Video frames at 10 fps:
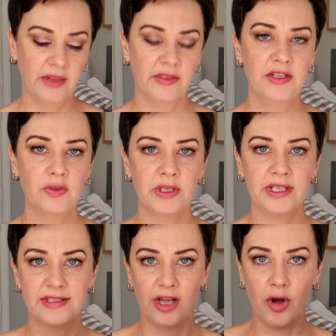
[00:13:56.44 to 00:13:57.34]
this one
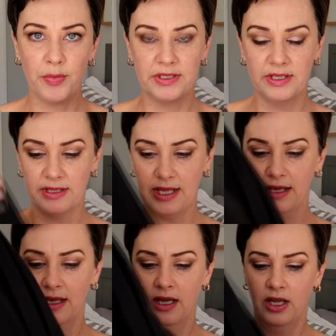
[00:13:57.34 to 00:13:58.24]
does the opposite
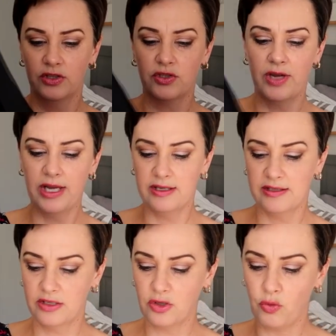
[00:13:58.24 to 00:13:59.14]
thing. So it
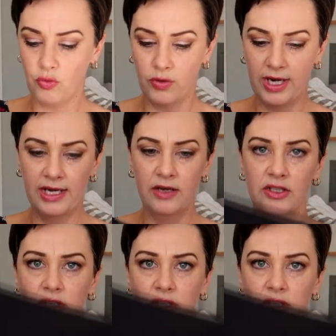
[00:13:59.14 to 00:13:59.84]
is this really